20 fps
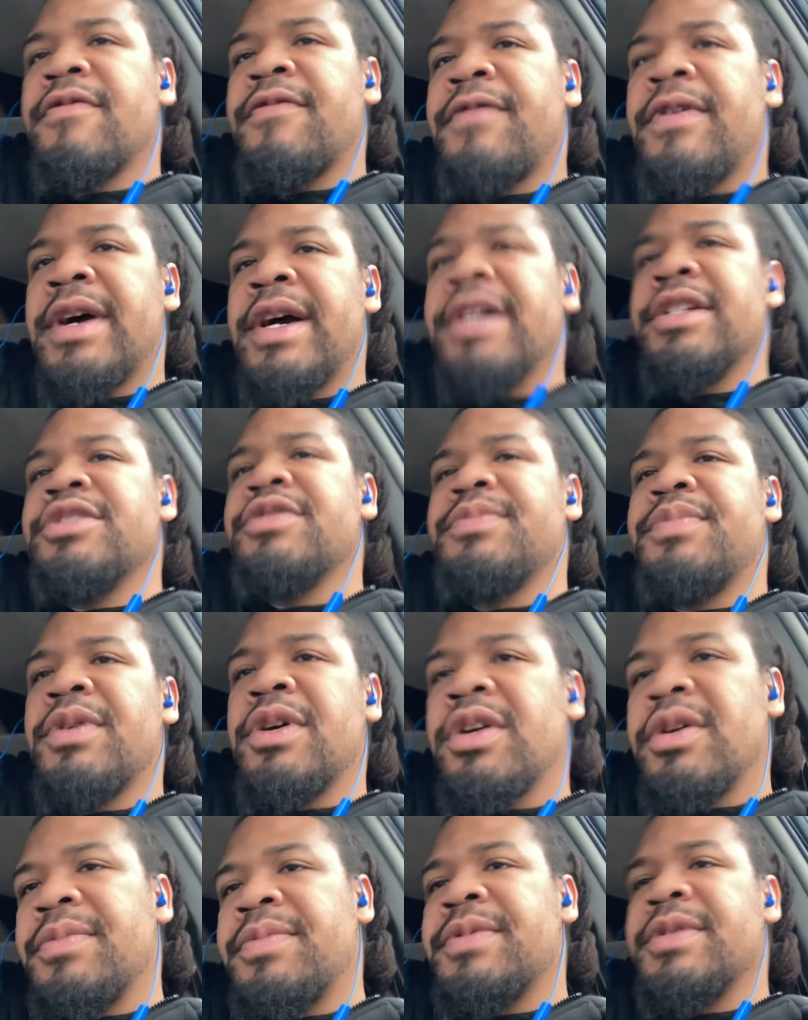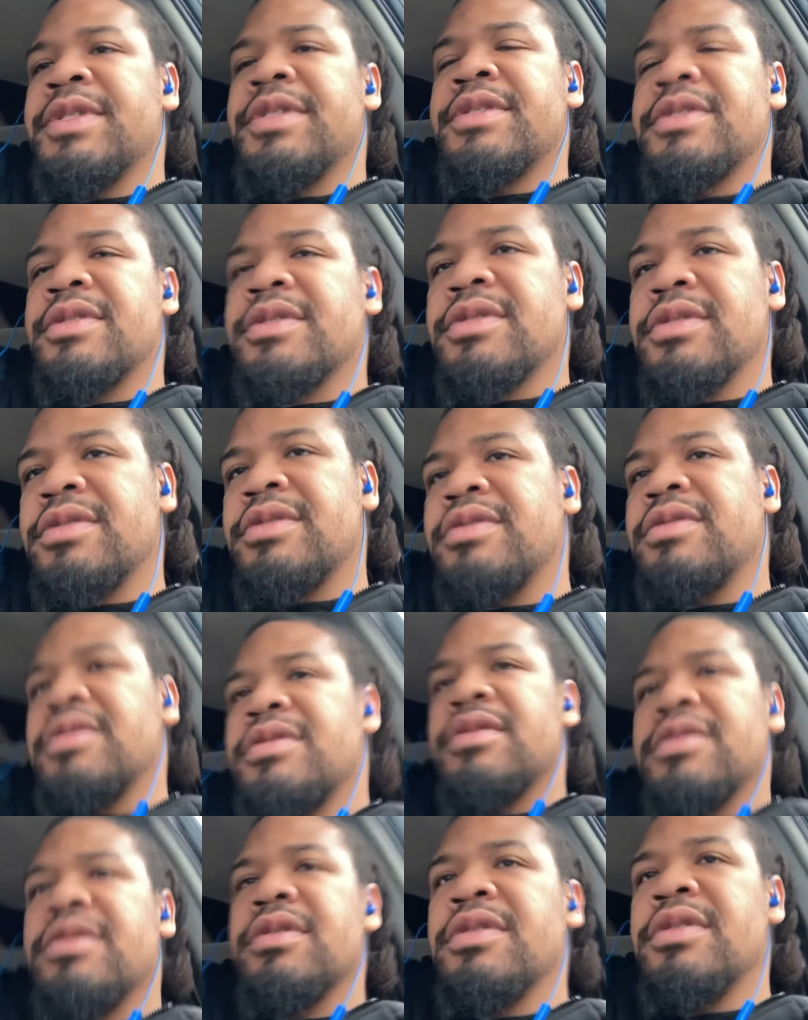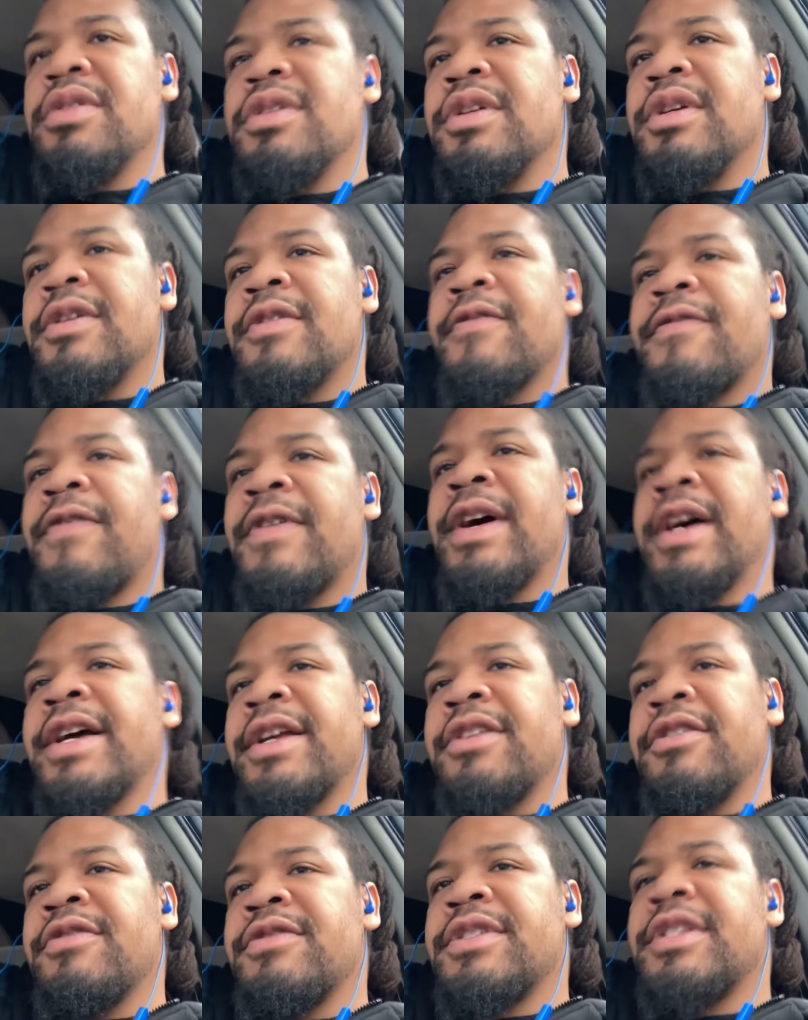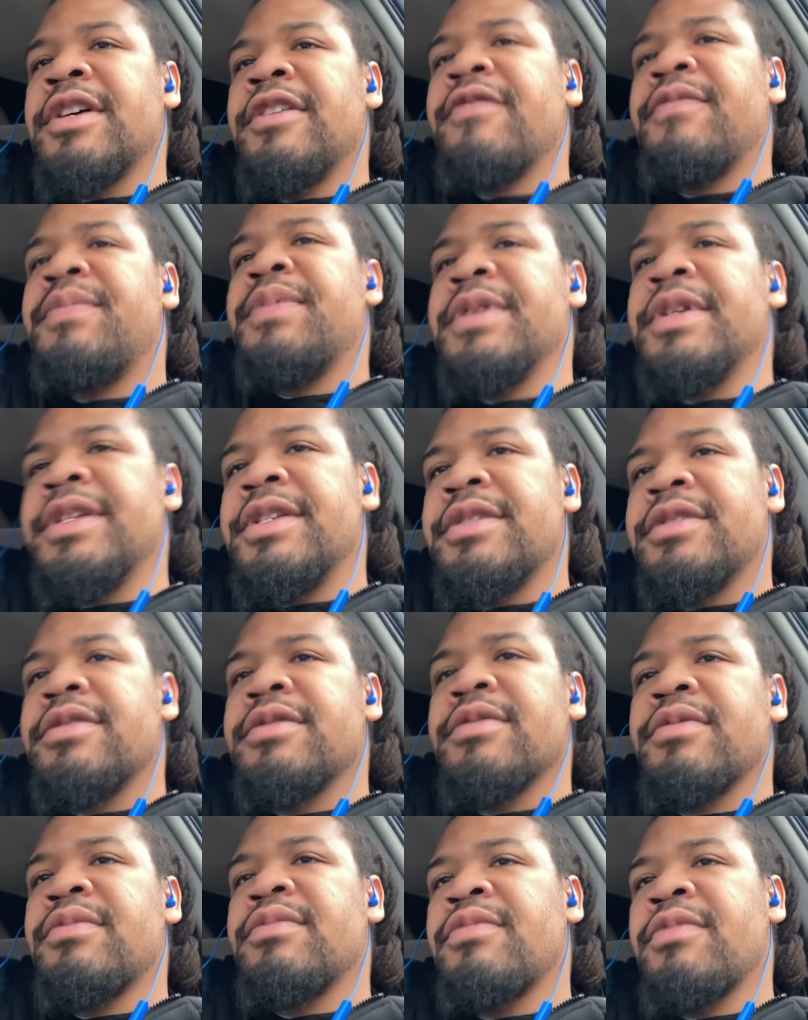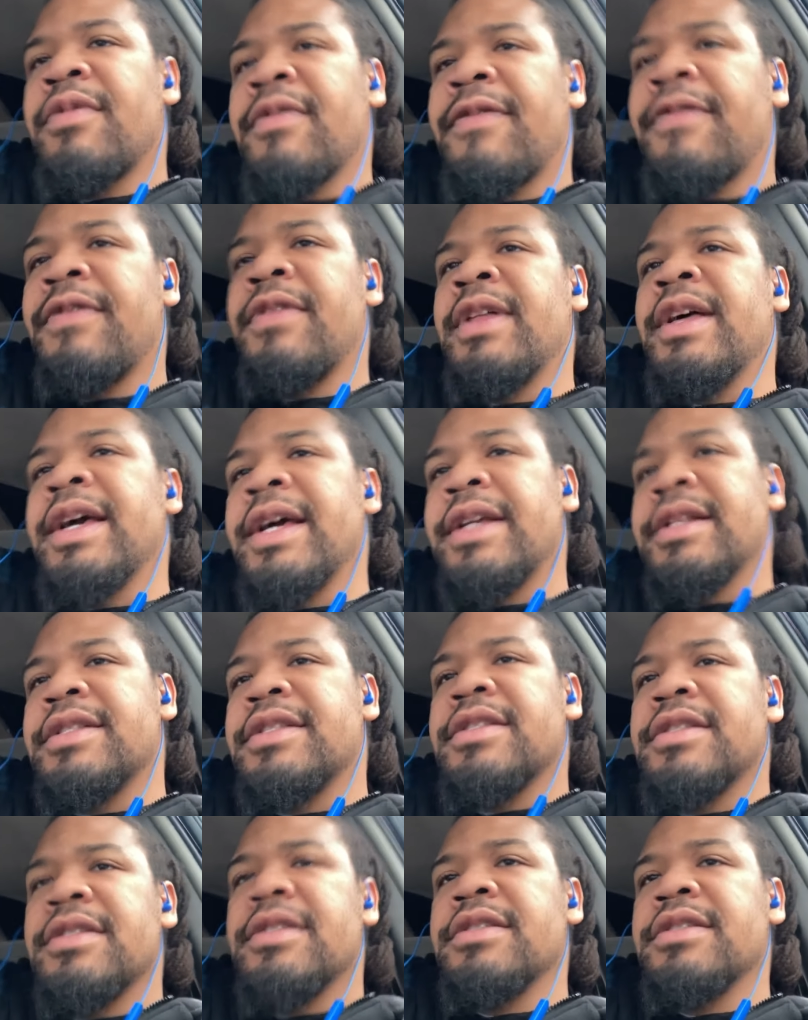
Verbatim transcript: find your purpose, find yourself, peace, reflect.